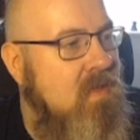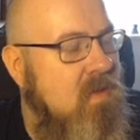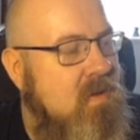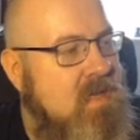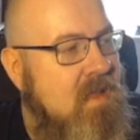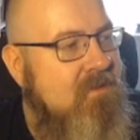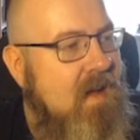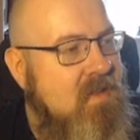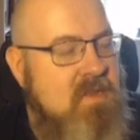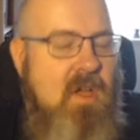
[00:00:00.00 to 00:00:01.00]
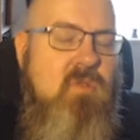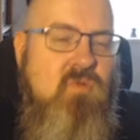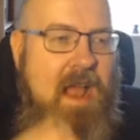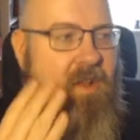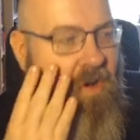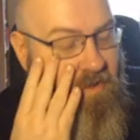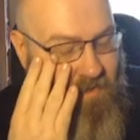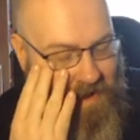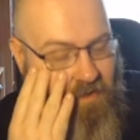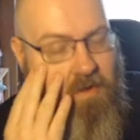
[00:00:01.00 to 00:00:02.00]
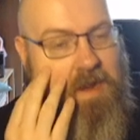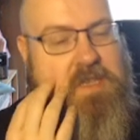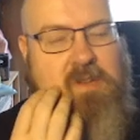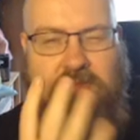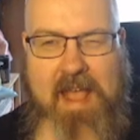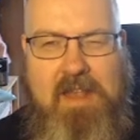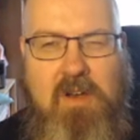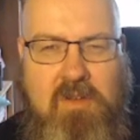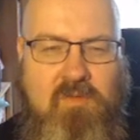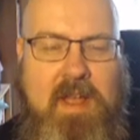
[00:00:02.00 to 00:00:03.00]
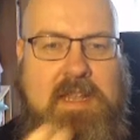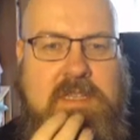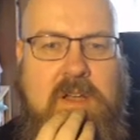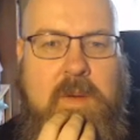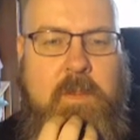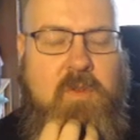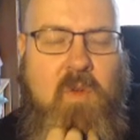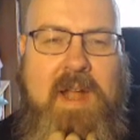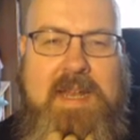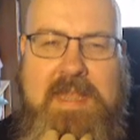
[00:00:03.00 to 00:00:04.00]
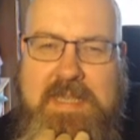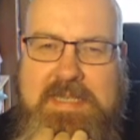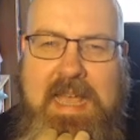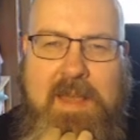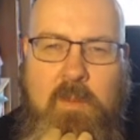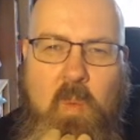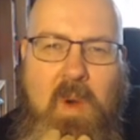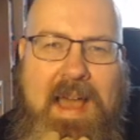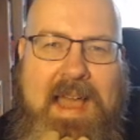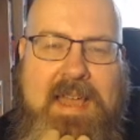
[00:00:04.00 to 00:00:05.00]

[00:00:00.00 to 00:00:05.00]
Also, the fact there's no read unread, or at least read unread is not portrayed in the same way,